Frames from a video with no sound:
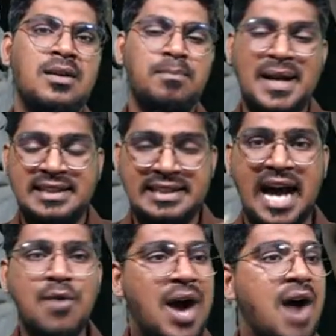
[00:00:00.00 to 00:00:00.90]
But
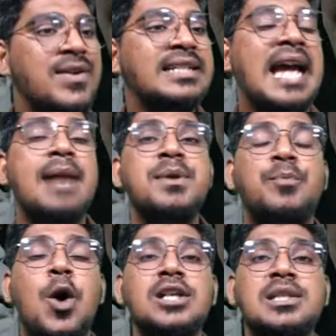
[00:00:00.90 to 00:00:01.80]
now how it can be
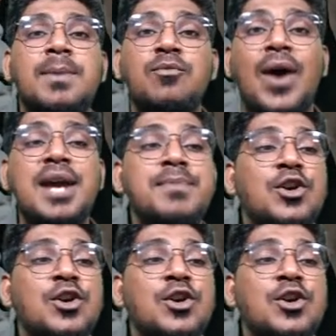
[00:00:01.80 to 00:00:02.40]
possible? Why?